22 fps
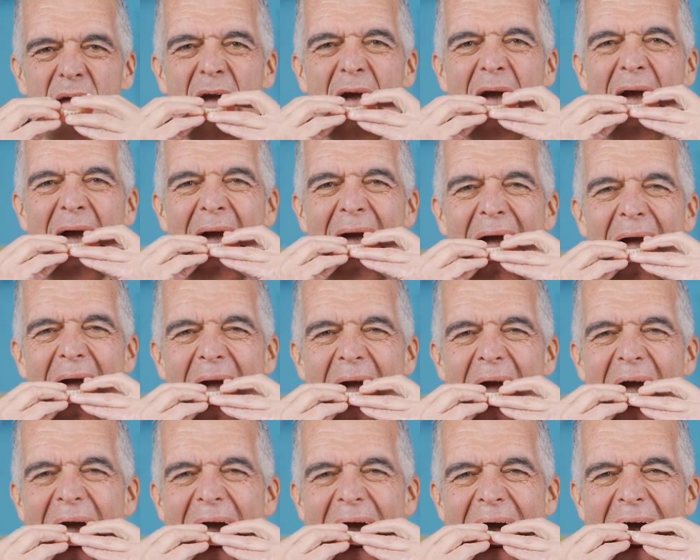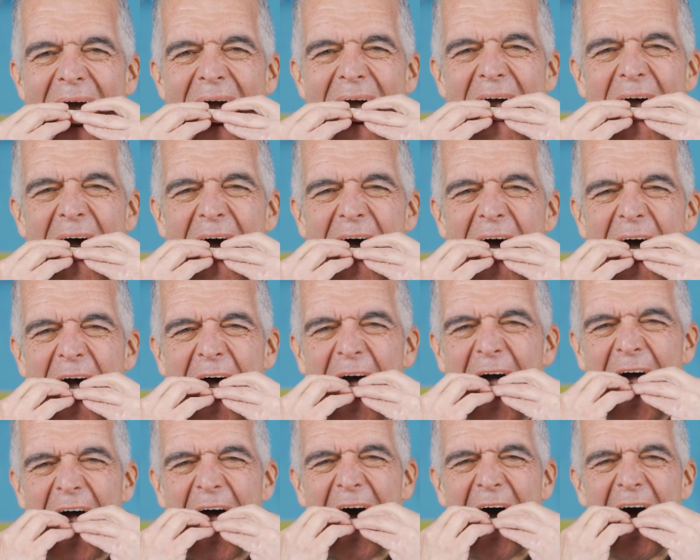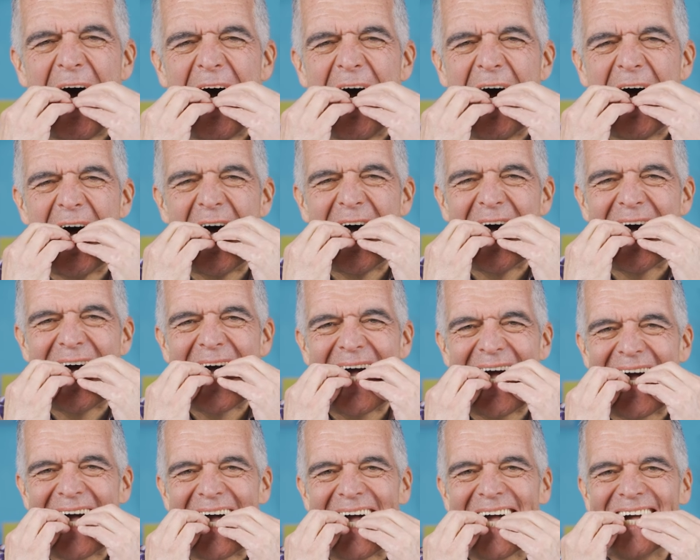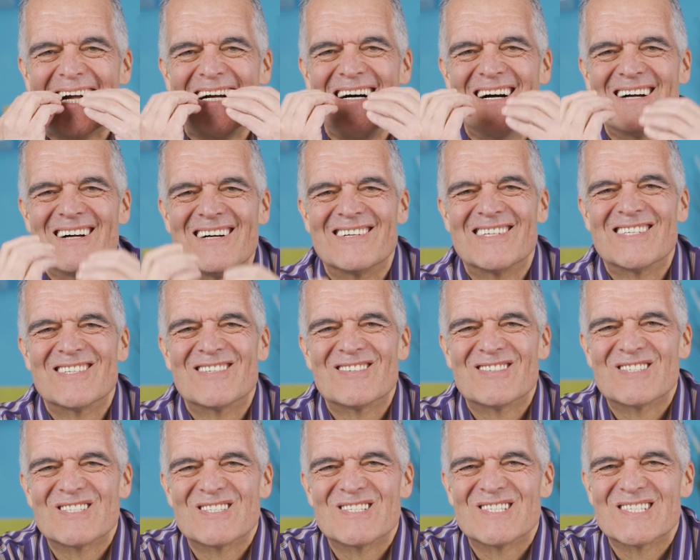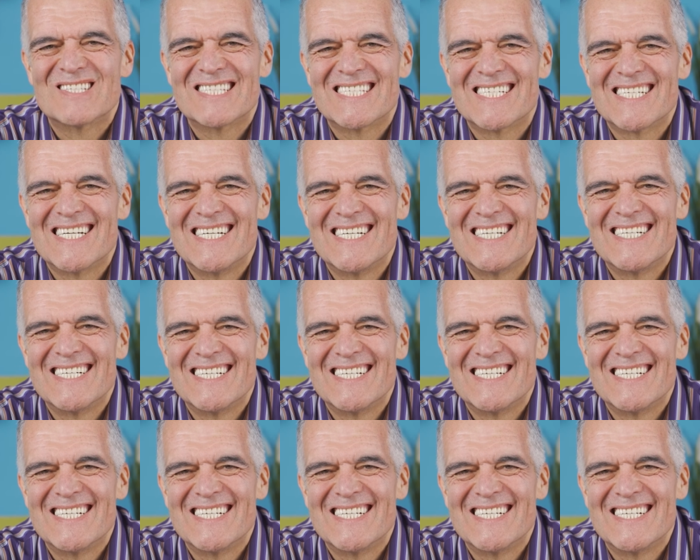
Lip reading: received it, and that's it. But in reality, of course, that's not